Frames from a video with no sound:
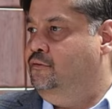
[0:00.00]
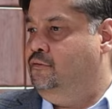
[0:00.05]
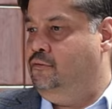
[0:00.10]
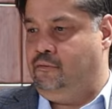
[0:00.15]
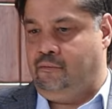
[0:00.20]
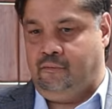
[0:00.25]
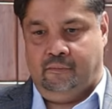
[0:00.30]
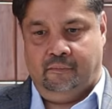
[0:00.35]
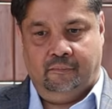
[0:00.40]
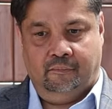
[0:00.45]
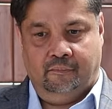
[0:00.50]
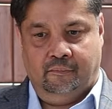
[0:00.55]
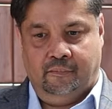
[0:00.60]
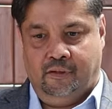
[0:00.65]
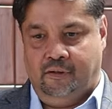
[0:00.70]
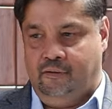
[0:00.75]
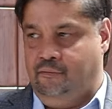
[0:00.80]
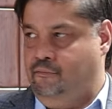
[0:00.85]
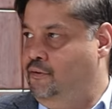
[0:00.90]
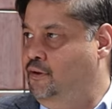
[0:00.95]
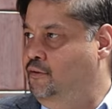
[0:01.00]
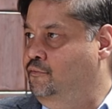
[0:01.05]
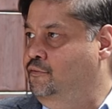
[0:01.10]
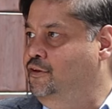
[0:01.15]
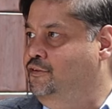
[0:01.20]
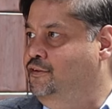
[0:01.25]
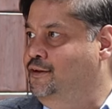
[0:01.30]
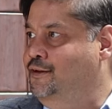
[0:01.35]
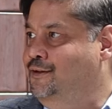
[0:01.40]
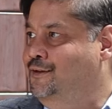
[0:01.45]
So where we
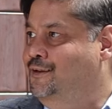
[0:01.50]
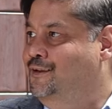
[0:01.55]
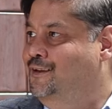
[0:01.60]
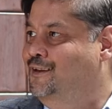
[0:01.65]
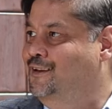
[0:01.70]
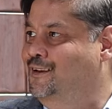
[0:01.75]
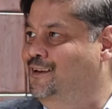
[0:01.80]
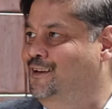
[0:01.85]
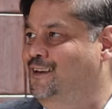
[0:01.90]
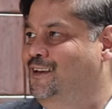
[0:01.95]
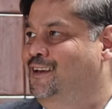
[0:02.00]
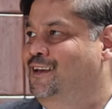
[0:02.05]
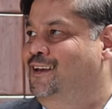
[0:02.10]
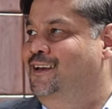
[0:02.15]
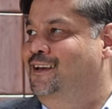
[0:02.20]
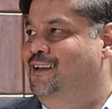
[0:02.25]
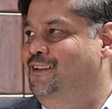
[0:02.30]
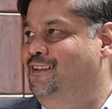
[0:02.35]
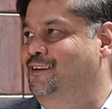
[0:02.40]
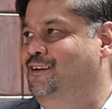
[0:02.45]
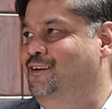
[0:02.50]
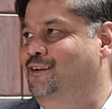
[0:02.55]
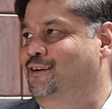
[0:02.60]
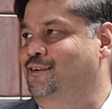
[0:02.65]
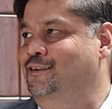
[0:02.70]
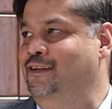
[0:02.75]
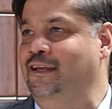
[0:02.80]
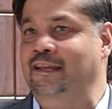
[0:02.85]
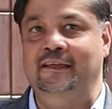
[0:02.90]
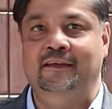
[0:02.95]
are sitting, the
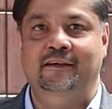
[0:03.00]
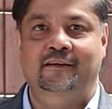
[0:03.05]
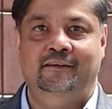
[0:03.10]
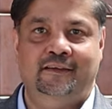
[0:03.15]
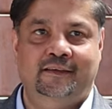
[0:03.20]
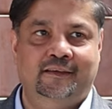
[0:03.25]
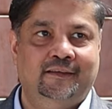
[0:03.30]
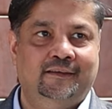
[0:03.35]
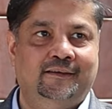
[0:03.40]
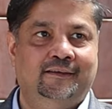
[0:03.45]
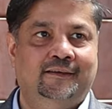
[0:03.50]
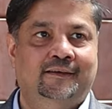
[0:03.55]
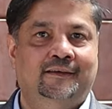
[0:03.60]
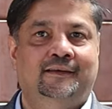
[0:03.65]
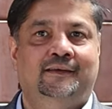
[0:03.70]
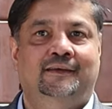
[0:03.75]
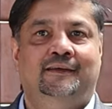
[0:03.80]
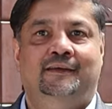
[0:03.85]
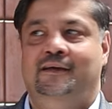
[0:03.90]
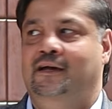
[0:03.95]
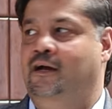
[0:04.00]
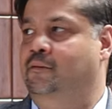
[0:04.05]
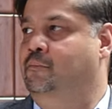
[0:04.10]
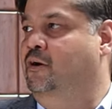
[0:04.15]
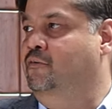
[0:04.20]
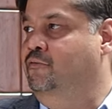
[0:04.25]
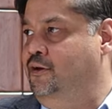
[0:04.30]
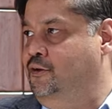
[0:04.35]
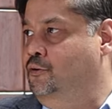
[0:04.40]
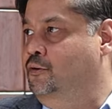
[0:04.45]
Nilgiri
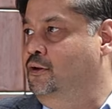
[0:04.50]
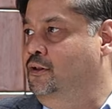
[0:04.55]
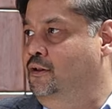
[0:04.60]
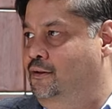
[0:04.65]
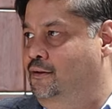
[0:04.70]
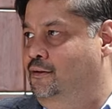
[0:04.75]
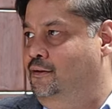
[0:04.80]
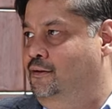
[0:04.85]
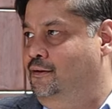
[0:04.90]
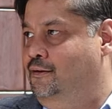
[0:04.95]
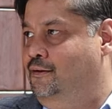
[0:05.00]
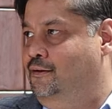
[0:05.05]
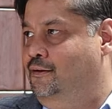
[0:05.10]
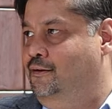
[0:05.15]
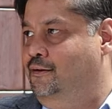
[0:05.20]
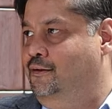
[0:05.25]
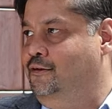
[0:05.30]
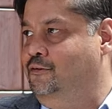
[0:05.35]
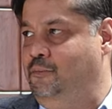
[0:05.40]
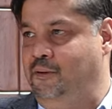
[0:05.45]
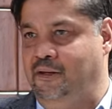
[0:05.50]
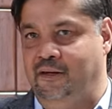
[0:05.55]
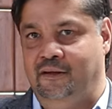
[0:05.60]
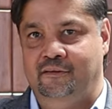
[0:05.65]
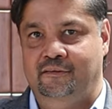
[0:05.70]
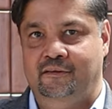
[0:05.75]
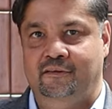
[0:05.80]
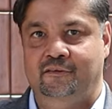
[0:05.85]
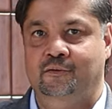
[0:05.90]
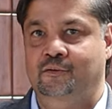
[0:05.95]
above it all,
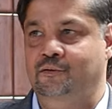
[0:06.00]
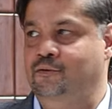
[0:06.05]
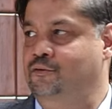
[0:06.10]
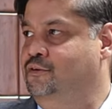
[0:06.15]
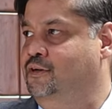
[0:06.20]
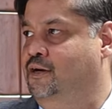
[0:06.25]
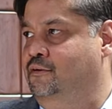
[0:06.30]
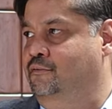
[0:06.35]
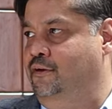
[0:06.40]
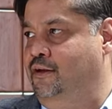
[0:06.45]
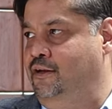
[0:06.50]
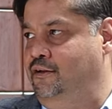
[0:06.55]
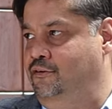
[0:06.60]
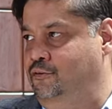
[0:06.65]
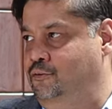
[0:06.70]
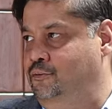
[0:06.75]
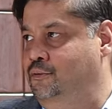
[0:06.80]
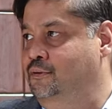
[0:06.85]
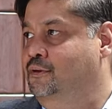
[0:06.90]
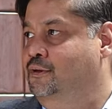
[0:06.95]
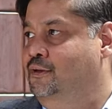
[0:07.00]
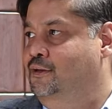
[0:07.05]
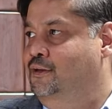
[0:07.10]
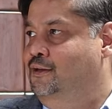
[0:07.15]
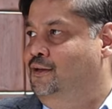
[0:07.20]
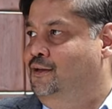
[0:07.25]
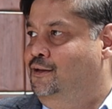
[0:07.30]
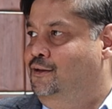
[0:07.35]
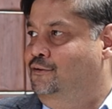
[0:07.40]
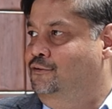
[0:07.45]
experience is going to start very soon.
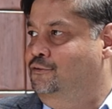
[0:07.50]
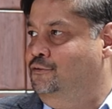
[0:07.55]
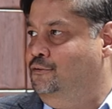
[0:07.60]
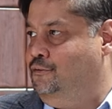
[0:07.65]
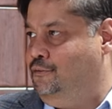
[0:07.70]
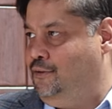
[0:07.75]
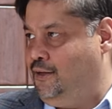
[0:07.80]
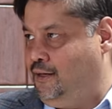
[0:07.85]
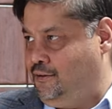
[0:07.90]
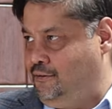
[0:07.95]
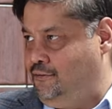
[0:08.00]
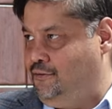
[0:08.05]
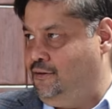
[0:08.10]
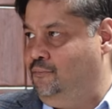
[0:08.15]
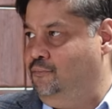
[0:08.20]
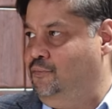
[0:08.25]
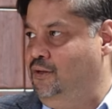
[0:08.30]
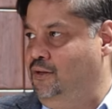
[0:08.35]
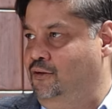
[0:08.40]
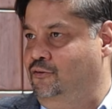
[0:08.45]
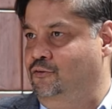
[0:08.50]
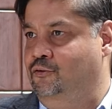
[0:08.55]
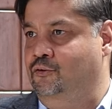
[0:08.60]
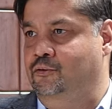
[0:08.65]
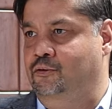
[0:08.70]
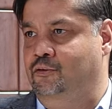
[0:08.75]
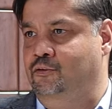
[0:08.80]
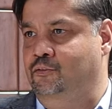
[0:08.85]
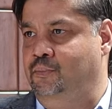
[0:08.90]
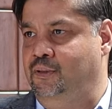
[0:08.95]
So that is something. It's
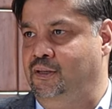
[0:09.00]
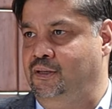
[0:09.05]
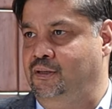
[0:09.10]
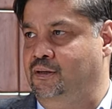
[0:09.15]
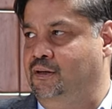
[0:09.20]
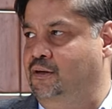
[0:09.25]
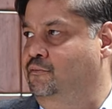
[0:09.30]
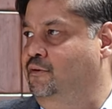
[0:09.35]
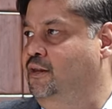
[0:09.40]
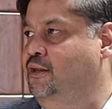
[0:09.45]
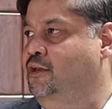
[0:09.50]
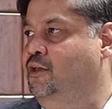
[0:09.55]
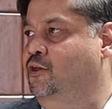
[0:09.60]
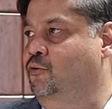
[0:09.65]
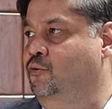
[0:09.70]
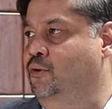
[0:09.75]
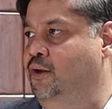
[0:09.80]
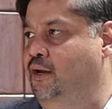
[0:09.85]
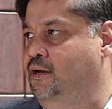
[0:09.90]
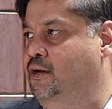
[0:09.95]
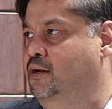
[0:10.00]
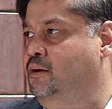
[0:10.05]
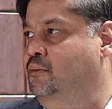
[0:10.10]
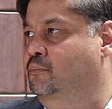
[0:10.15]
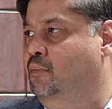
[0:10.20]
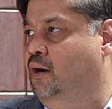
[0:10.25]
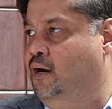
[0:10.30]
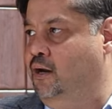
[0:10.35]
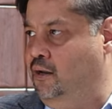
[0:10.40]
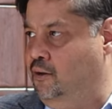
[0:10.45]
going to be a very curated
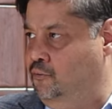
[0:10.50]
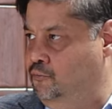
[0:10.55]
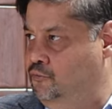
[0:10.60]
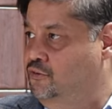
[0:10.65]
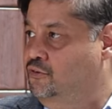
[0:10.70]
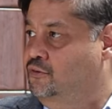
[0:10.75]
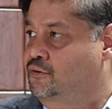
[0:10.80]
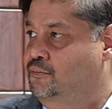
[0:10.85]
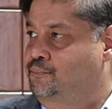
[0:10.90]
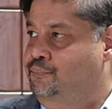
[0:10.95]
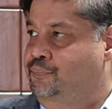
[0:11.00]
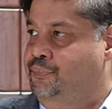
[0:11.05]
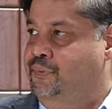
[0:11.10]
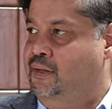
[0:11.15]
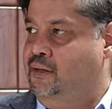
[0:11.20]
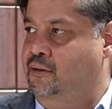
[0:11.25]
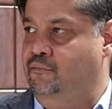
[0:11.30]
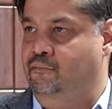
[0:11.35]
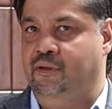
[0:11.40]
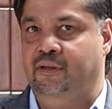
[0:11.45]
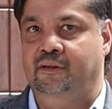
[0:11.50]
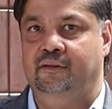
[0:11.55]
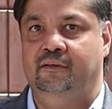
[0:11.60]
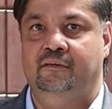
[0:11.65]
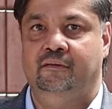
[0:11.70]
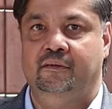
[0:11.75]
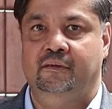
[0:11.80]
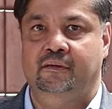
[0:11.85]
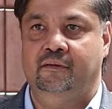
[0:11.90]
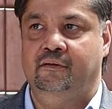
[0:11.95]
bar lounge with
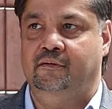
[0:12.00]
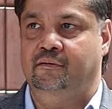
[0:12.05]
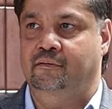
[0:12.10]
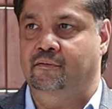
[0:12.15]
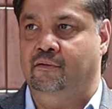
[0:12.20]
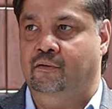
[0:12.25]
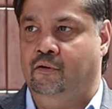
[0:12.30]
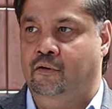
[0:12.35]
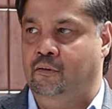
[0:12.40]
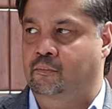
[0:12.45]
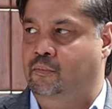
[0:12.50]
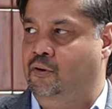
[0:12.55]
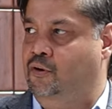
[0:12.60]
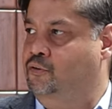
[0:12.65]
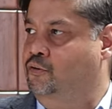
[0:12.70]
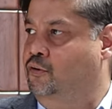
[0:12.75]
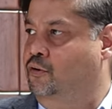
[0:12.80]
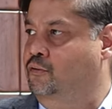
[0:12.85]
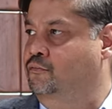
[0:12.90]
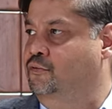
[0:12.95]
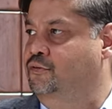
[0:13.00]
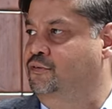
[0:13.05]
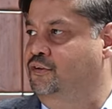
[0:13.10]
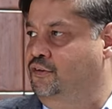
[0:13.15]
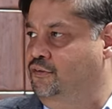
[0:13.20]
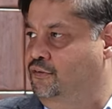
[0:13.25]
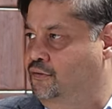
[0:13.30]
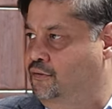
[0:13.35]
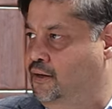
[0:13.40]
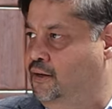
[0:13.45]
all about
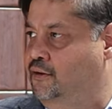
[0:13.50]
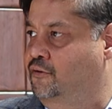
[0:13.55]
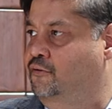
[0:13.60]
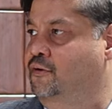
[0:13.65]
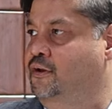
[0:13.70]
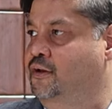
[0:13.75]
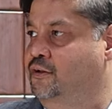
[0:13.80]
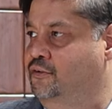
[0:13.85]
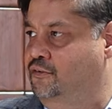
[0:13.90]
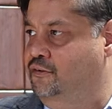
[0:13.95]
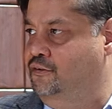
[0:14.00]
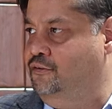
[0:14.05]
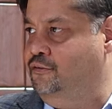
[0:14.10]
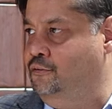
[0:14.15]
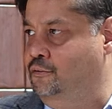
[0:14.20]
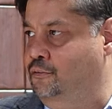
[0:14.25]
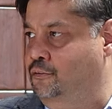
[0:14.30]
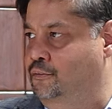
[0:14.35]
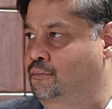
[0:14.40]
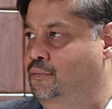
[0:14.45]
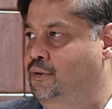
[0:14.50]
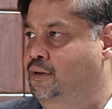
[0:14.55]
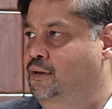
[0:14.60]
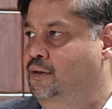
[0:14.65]
conversation and drinks. So